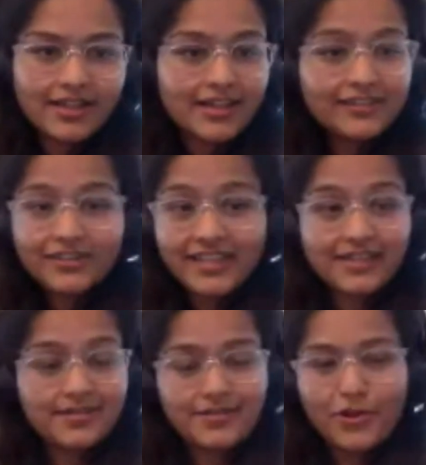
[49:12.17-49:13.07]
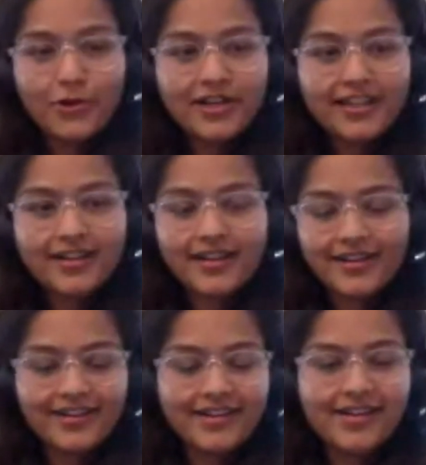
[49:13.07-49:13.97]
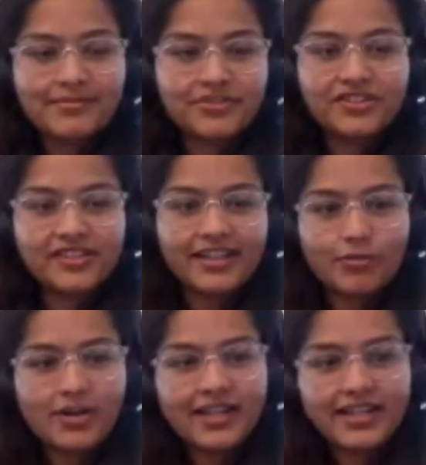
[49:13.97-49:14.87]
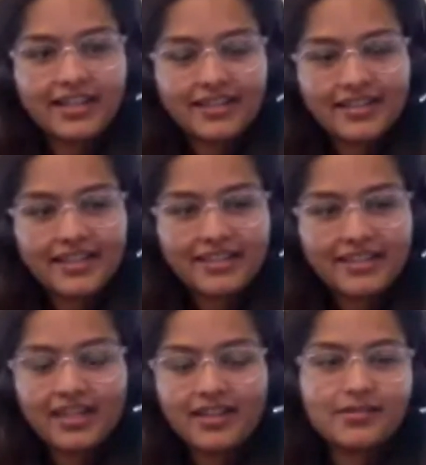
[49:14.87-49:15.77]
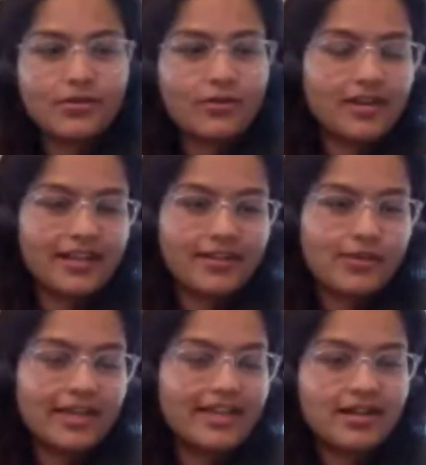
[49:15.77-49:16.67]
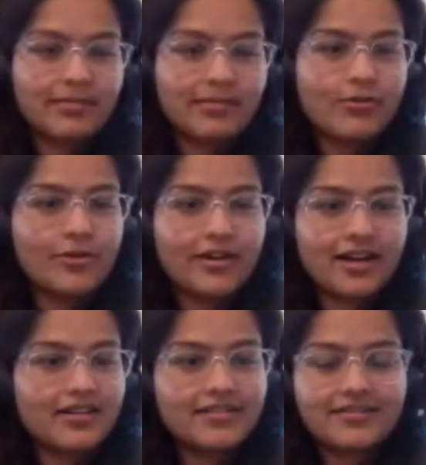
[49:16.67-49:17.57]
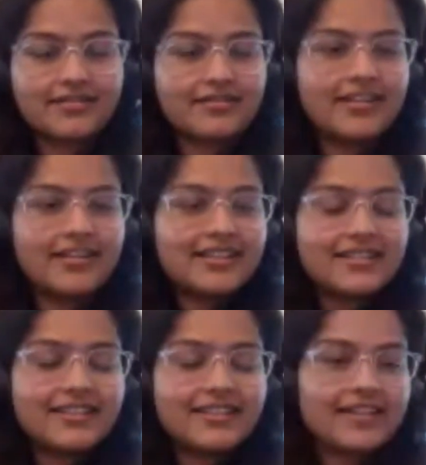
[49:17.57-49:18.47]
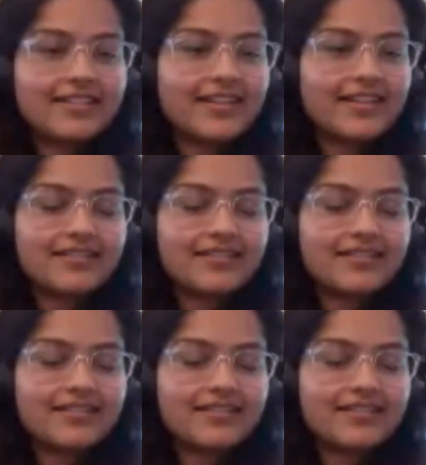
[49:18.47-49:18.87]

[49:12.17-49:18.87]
So there's no clear line. I'm just like working in the evenings or like waking up at odd hours and things like that.